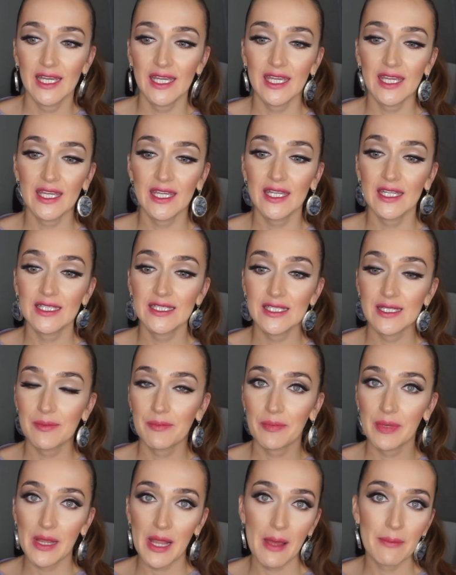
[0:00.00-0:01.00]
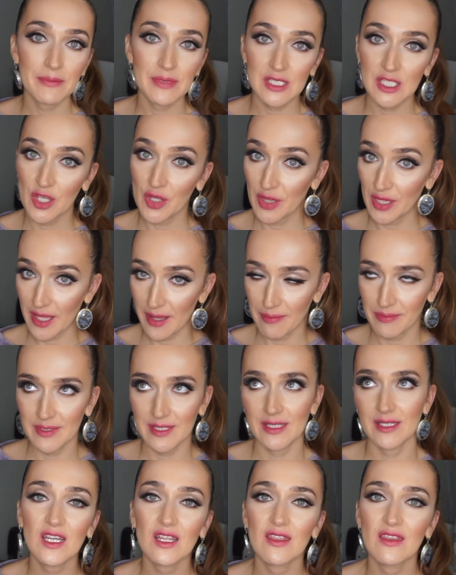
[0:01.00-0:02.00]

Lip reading: it plumps your lips.